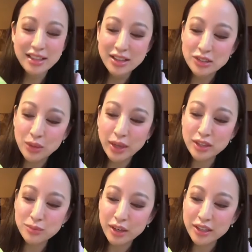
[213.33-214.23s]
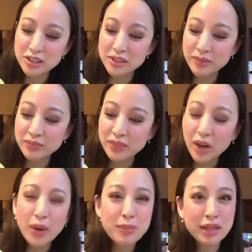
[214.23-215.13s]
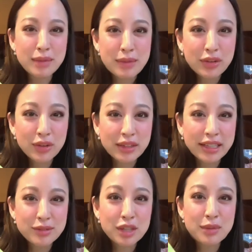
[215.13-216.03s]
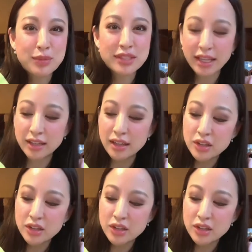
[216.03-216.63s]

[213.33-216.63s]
So when you brush, oh, I put it in my mouth already. I'm going to pretend.